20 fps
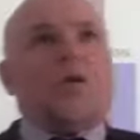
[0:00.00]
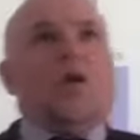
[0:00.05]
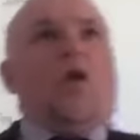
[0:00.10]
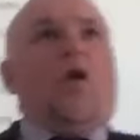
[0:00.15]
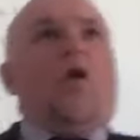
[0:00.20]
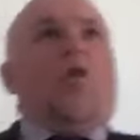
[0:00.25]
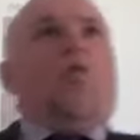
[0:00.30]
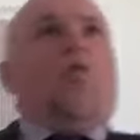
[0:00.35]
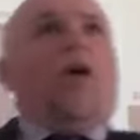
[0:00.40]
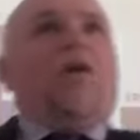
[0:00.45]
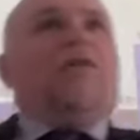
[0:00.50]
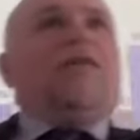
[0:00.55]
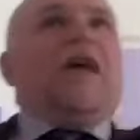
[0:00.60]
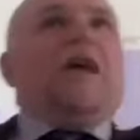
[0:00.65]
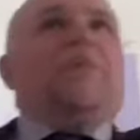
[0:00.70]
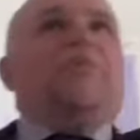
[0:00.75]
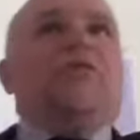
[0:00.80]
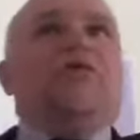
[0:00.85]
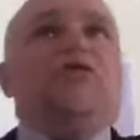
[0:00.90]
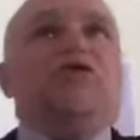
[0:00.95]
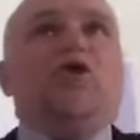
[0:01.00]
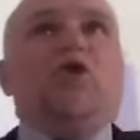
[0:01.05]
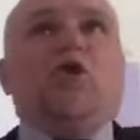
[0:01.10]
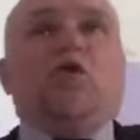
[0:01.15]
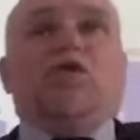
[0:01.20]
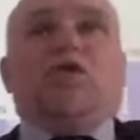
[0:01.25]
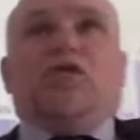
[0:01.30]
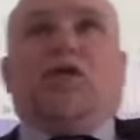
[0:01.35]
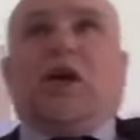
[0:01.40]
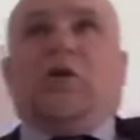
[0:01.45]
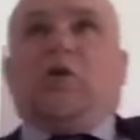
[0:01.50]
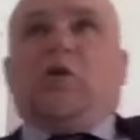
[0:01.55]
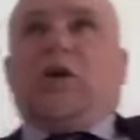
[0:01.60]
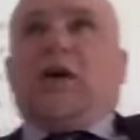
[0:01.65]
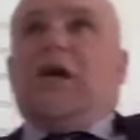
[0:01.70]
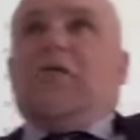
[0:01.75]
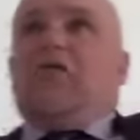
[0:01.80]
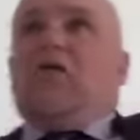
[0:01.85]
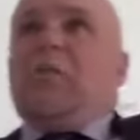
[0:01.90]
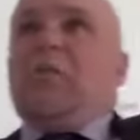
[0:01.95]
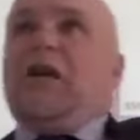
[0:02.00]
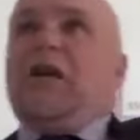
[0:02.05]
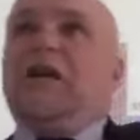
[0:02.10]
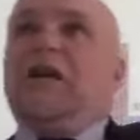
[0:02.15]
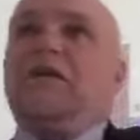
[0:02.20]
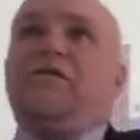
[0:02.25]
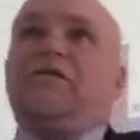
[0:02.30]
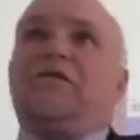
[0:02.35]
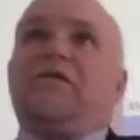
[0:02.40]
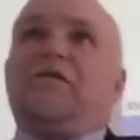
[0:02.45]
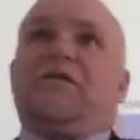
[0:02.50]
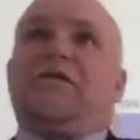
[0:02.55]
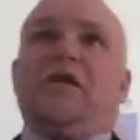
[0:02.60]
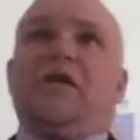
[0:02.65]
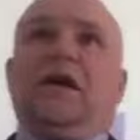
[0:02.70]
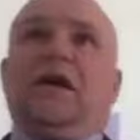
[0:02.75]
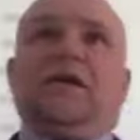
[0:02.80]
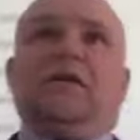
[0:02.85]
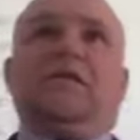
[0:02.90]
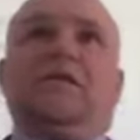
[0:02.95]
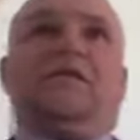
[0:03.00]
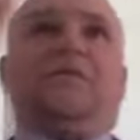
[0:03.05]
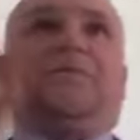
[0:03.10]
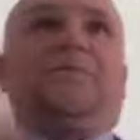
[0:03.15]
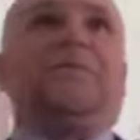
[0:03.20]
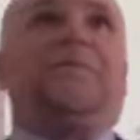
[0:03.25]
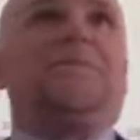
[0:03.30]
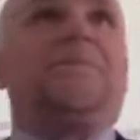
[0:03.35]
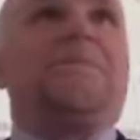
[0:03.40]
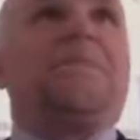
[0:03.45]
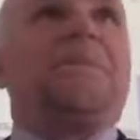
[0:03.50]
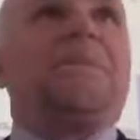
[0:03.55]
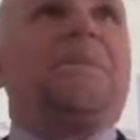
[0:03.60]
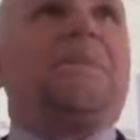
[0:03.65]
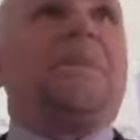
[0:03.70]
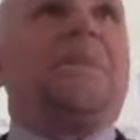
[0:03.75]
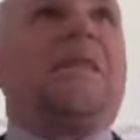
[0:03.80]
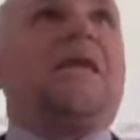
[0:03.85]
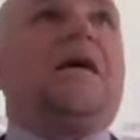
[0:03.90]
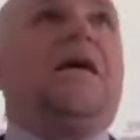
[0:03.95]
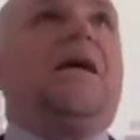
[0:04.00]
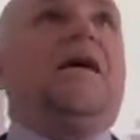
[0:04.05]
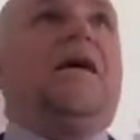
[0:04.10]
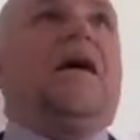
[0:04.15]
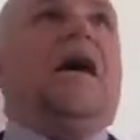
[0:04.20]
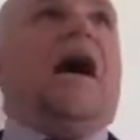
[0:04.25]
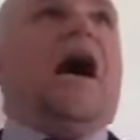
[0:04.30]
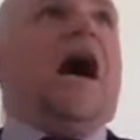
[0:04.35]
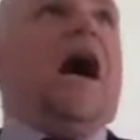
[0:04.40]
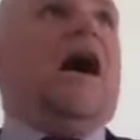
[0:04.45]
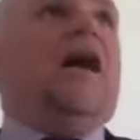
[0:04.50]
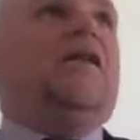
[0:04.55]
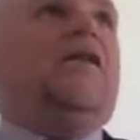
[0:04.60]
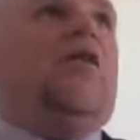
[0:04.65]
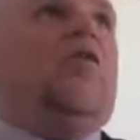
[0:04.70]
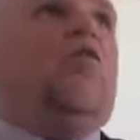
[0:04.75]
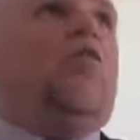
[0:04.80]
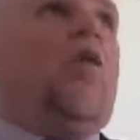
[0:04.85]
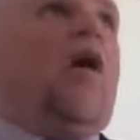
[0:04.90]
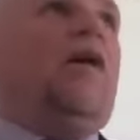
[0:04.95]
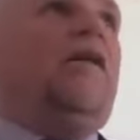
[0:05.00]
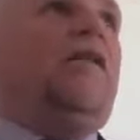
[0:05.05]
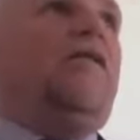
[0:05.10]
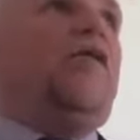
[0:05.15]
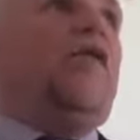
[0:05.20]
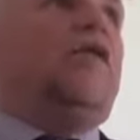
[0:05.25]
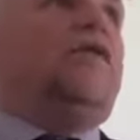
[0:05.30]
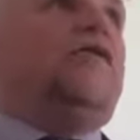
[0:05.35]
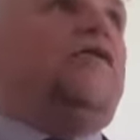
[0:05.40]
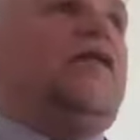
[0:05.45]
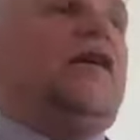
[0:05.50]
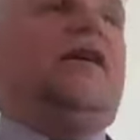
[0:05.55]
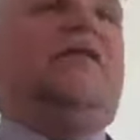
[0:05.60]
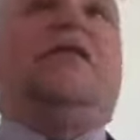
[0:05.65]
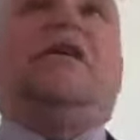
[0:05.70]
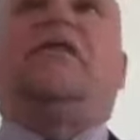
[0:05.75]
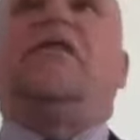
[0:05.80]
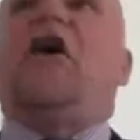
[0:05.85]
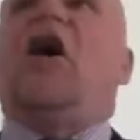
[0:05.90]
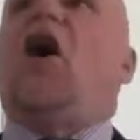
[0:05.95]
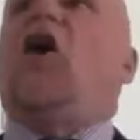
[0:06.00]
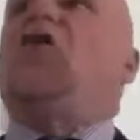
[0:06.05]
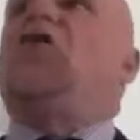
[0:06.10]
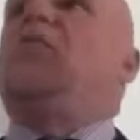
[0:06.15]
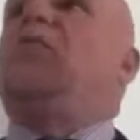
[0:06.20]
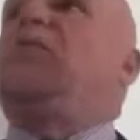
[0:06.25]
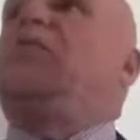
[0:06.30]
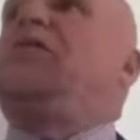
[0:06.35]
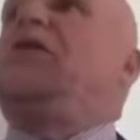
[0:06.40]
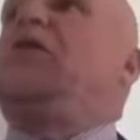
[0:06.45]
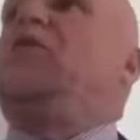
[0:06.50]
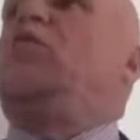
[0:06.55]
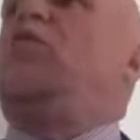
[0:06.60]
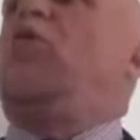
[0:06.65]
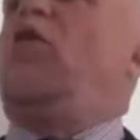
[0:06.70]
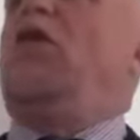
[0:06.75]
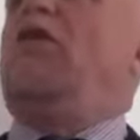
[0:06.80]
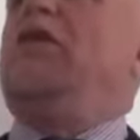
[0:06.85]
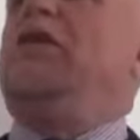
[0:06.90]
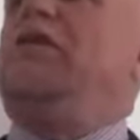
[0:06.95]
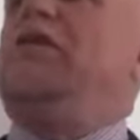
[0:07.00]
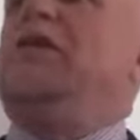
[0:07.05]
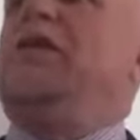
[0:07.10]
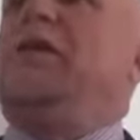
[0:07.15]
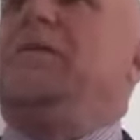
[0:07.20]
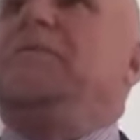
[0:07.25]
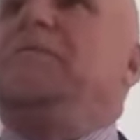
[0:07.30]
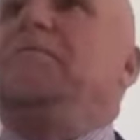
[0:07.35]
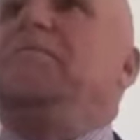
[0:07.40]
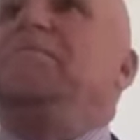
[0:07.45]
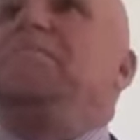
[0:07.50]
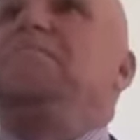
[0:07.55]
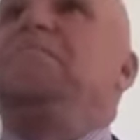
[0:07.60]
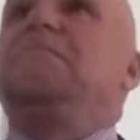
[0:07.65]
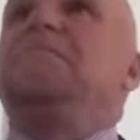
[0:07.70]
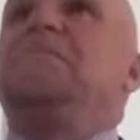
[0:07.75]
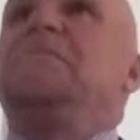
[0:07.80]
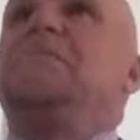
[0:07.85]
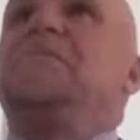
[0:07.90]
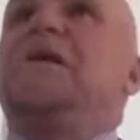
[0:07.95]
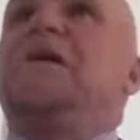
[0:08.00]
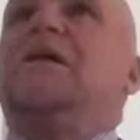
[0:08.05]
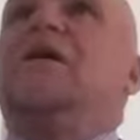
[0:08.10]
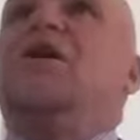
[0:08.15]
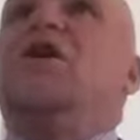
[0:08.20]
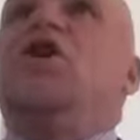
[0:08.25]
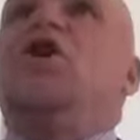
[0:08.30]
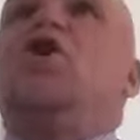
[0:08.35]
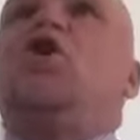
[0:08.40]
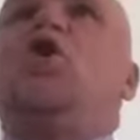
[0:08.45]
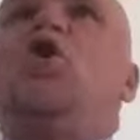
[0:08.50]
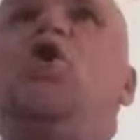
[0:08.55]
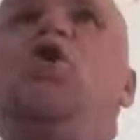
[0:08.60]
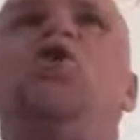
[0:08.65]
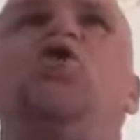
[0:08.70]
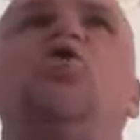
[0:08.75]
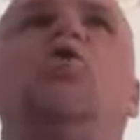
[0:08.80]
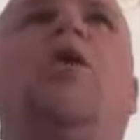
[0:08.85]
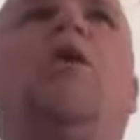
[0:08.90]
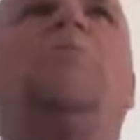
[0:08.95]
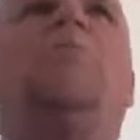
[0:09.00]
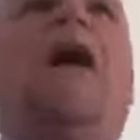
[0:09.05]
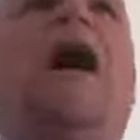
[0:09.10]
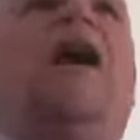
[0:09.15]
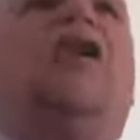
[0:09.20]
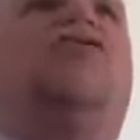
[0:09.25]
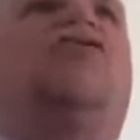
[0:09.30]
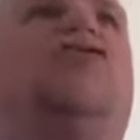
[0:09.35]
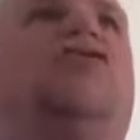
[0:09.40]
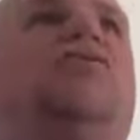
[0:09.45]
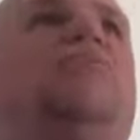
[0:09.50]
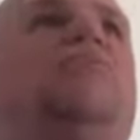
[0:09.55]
what they produce and you give them a list of things, and one of those things is 100% quality, Could you imagine